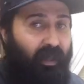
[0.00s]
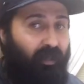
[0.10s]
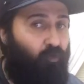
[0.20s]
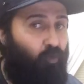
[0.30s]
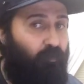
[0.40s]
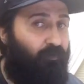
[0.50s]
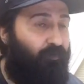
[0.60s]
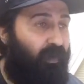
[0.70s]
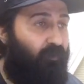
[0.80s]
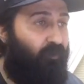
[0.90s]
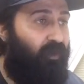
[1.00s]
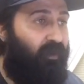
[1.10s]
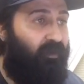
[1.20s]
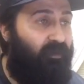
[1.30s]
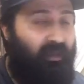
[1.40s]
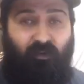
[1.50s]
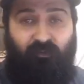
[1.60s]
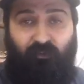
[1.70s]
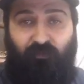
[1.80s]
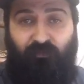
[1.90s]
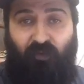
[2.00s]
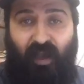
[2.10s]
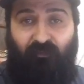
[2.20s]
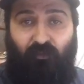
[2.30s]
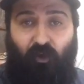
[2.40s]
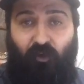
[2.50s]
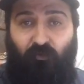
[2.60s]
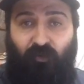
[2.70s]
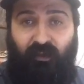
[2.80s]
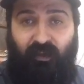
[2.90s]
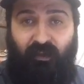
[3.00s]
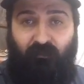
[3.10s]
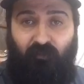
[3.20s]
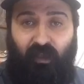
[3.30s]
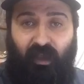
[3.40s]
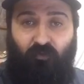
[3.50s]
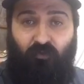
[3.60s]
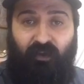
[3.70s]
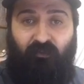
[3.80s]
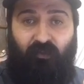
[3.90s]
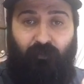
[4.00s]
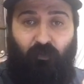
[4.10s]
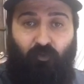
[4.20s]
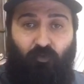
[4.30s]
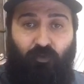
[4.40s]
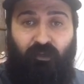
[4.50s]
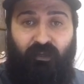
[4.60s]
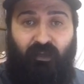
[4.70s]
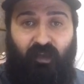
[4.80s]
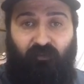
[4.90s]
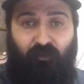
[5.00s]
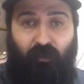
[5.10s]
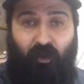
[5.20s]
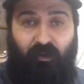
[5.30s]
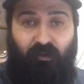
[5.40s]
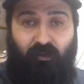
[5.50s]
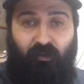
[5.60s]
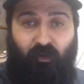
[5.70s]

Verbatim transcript: and do me a favor give us a five star rating and write something really nice about it.